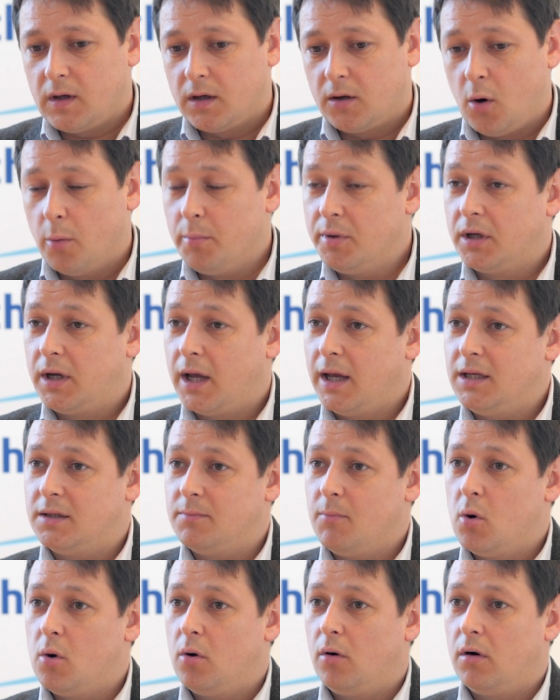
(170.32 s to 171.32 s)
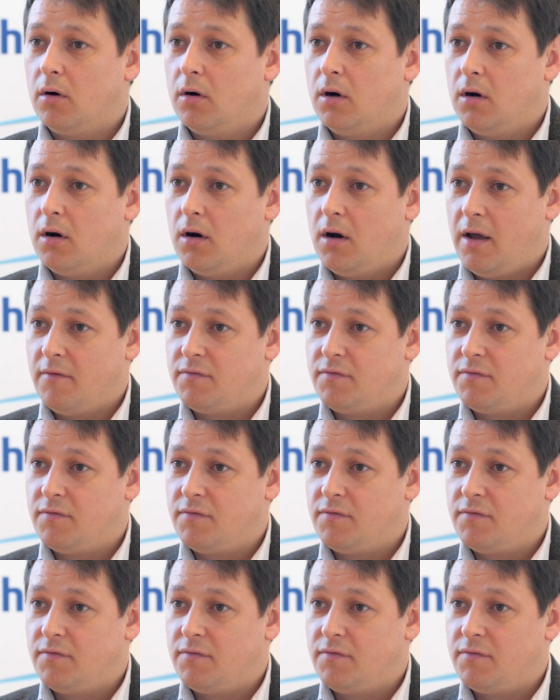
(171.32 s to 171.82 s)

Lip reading: communicate more